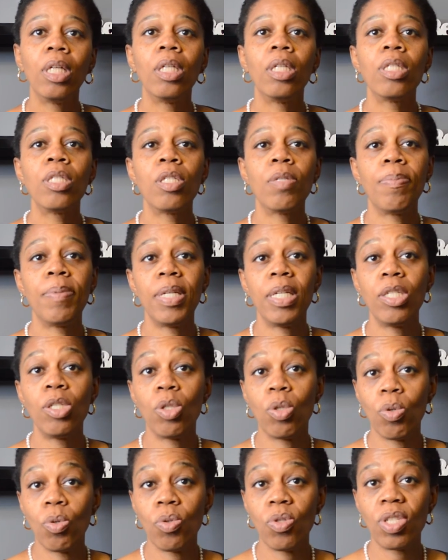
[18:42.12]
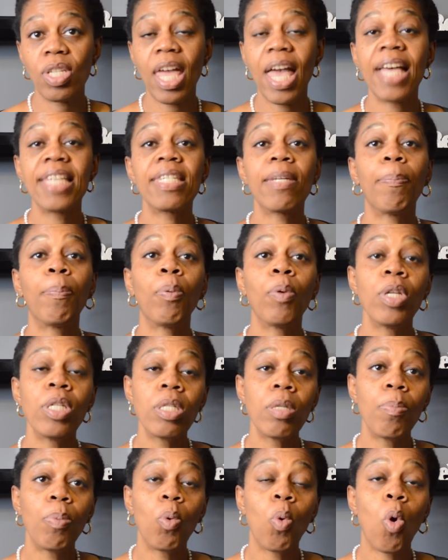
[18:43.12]
to be used as a
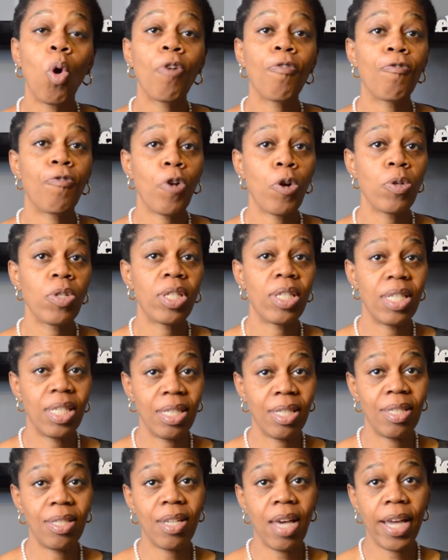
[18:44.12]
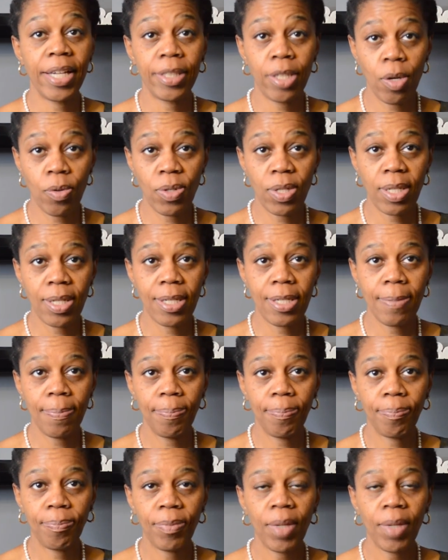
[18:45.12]
principal or first listed diagnosis.